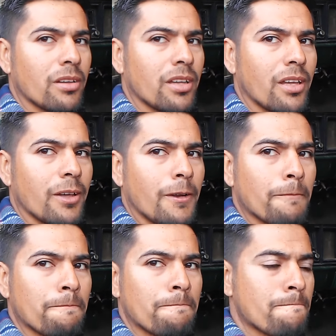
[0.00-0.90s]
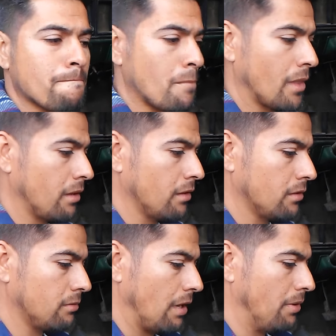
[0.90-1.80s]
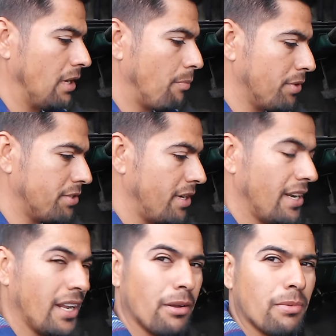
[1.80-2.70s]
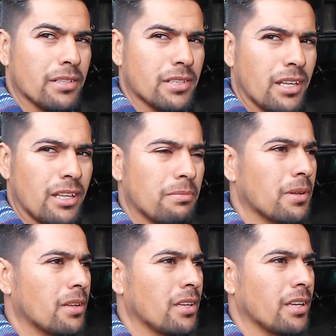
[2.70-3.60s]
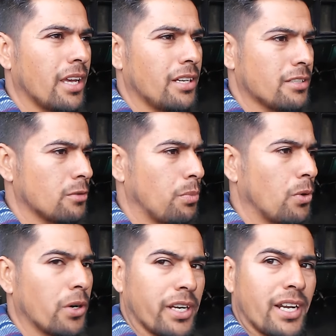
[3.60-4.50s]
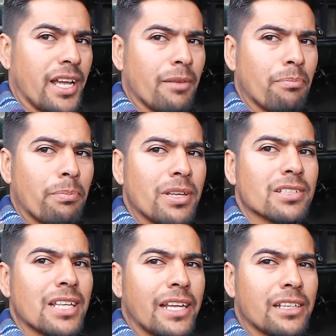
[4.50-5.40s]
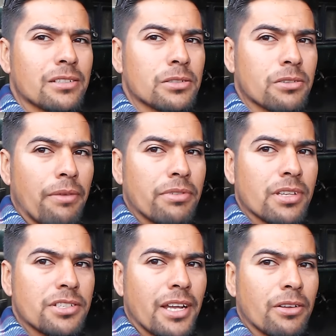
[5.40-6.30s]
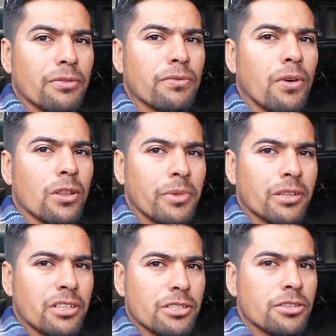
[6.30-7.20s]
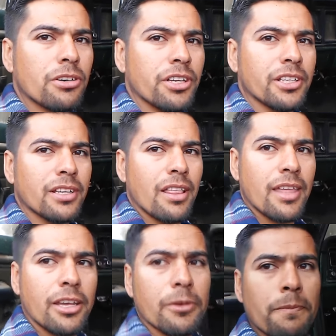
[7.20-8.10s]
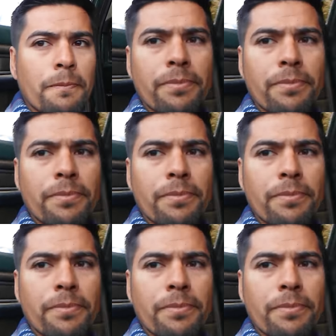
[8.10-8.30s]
So I really appreciate everybody's help and the support, and please like and subscribe to the channel and follow me on this journey. Thank you.